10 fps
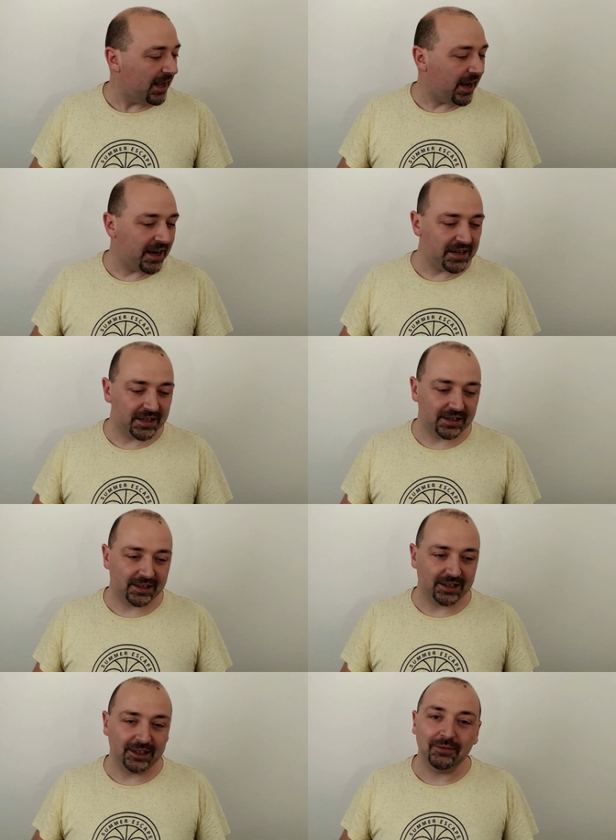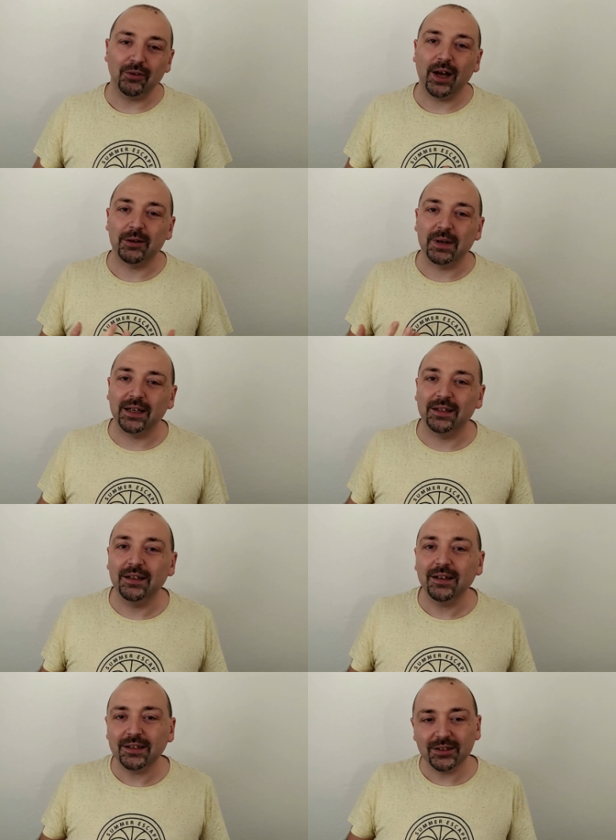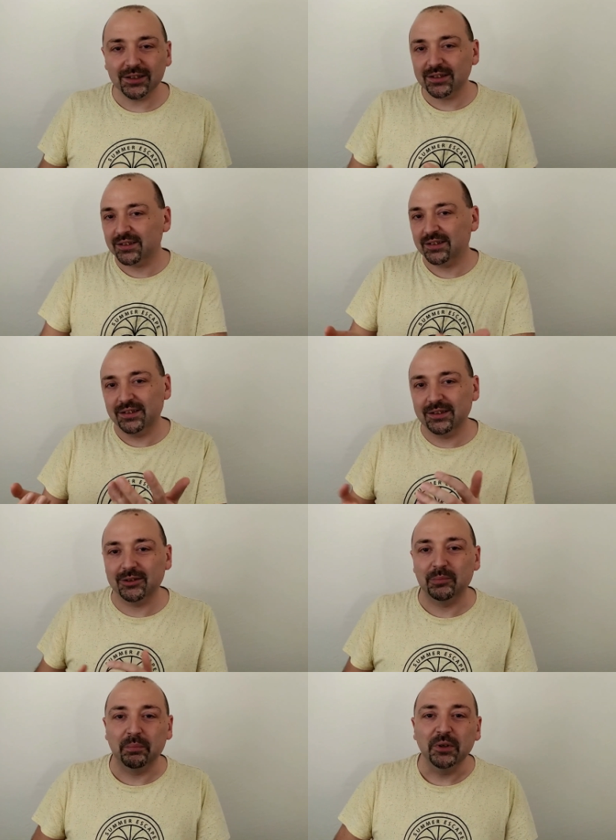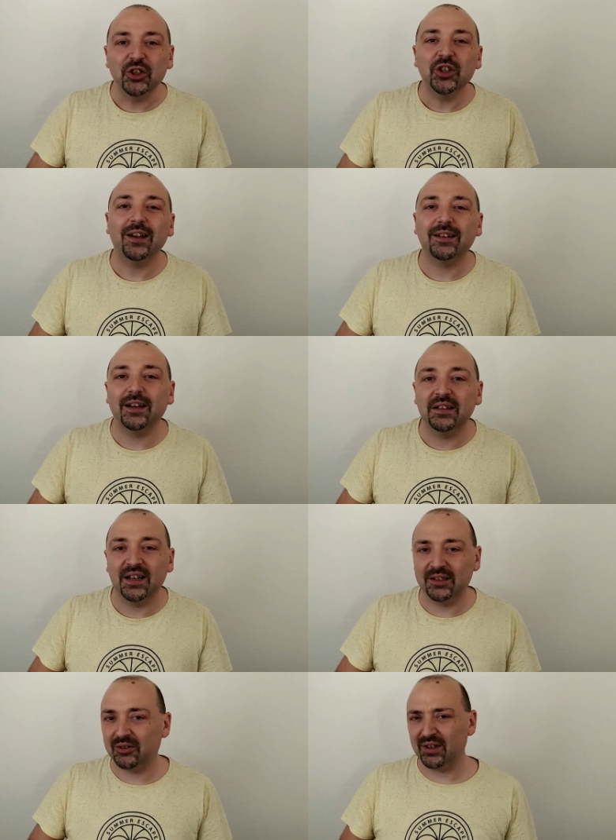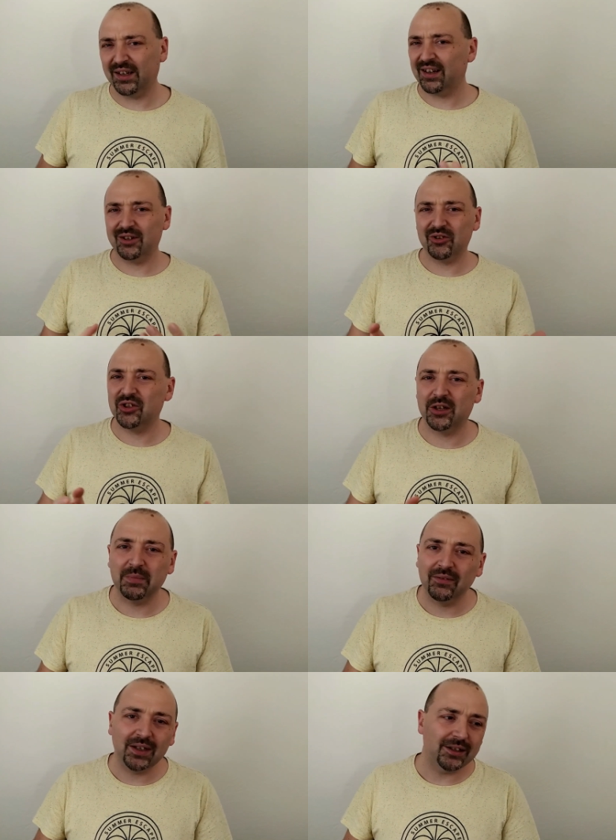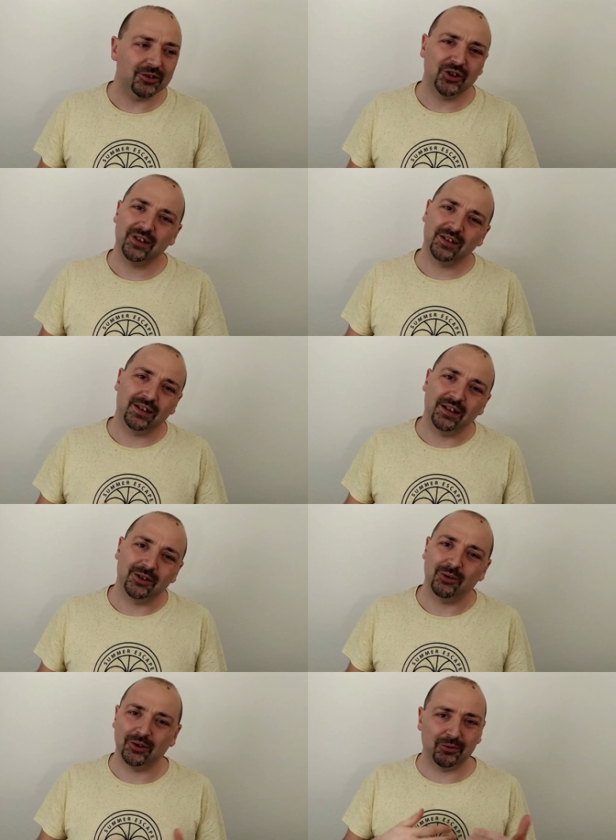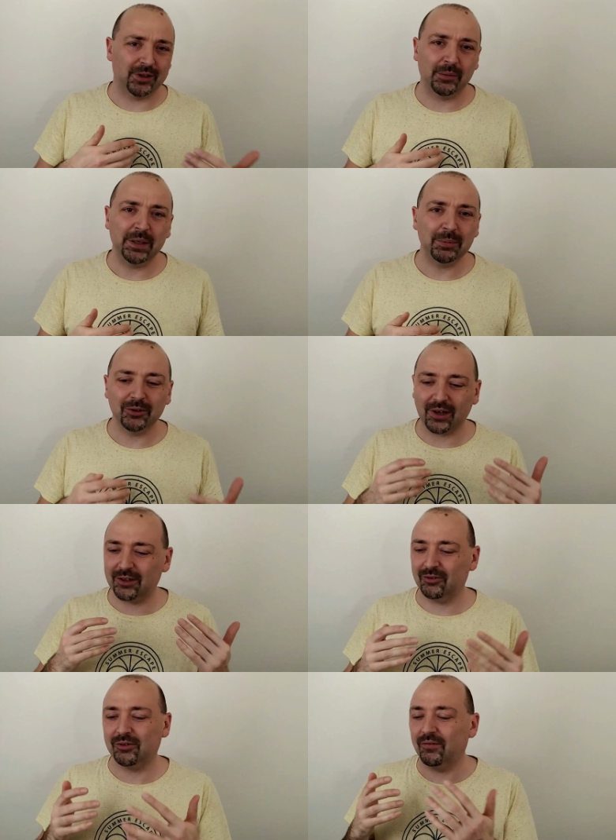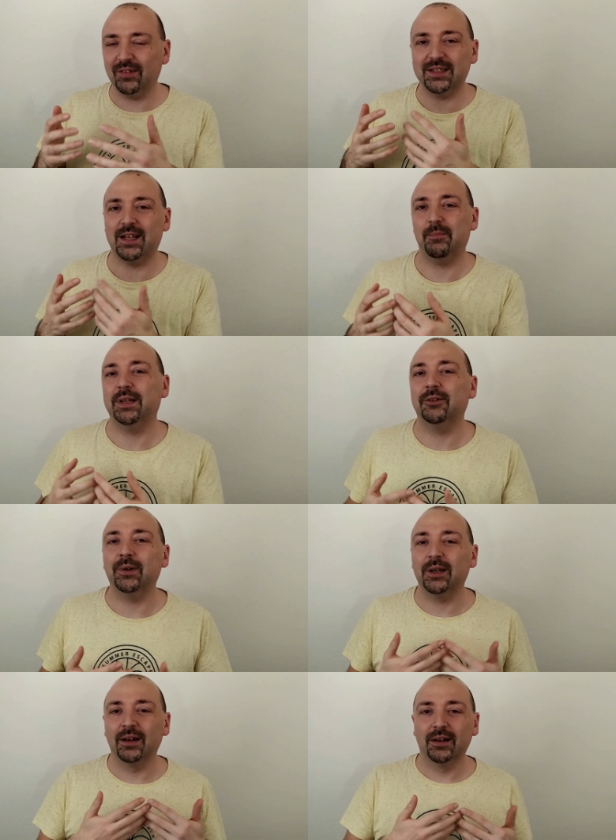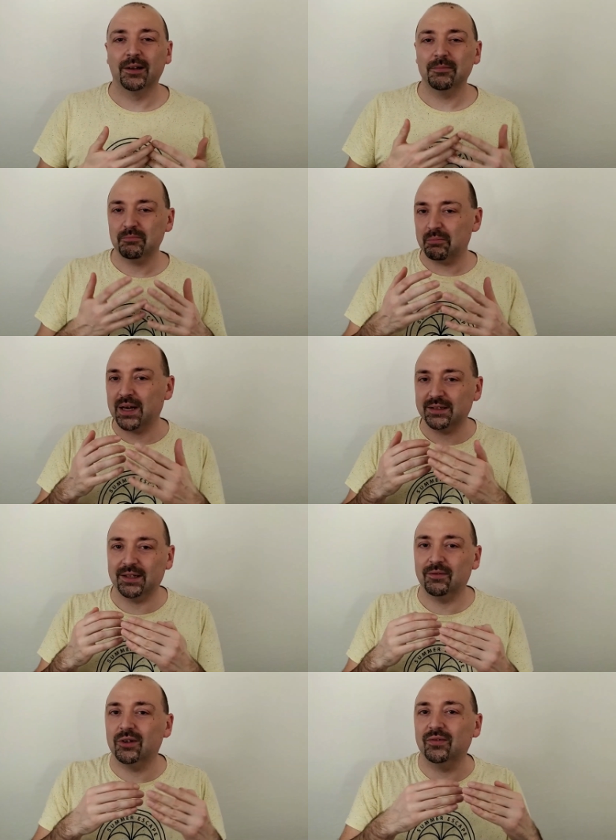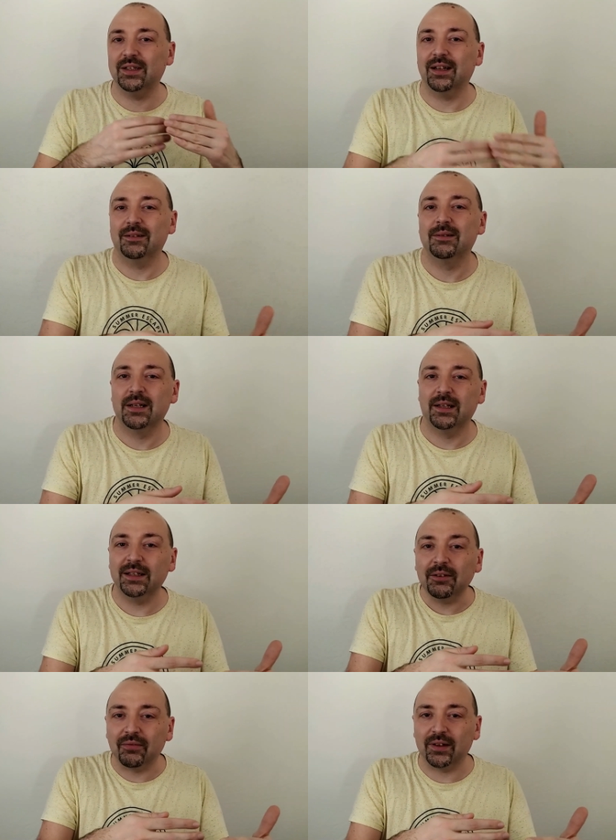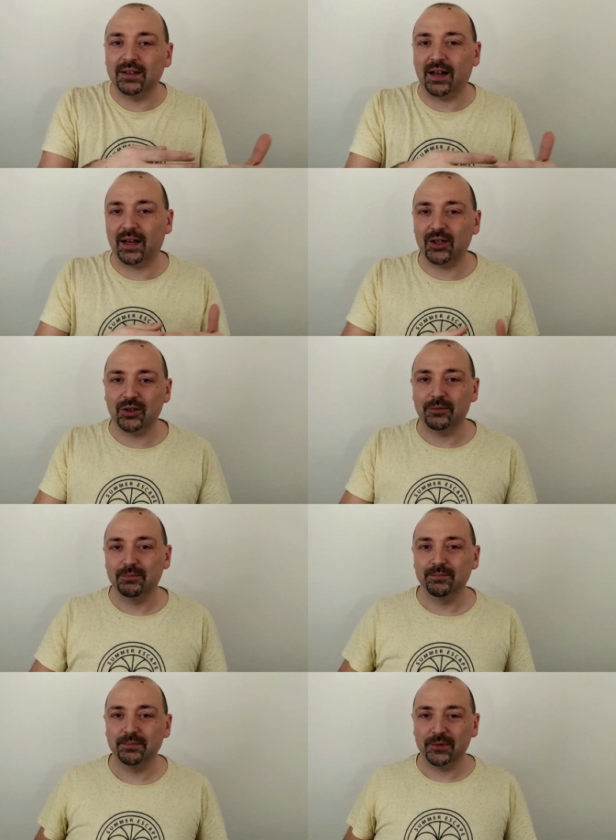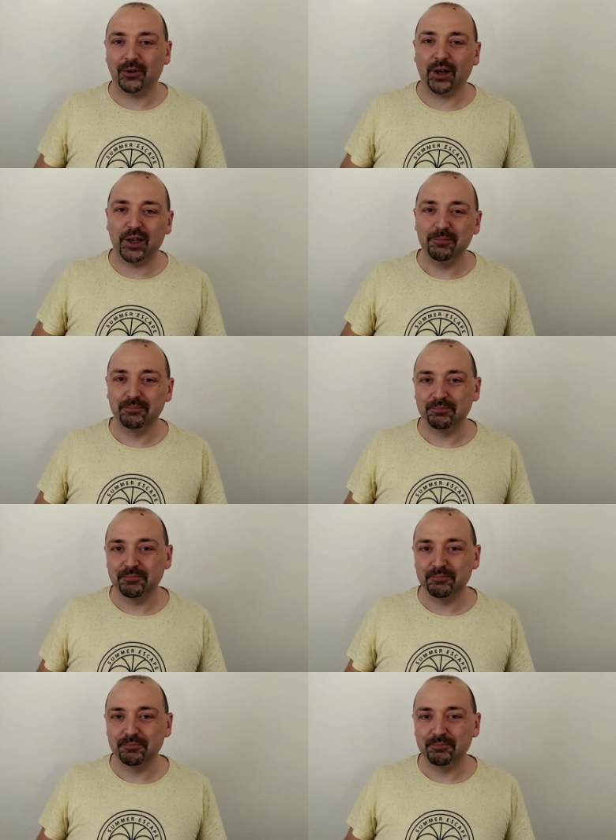And if you like my idea, just, share the idea. I don't really care you share my video, share the idea, talk to other people, try to convince them that we must evolve in different direction, okay?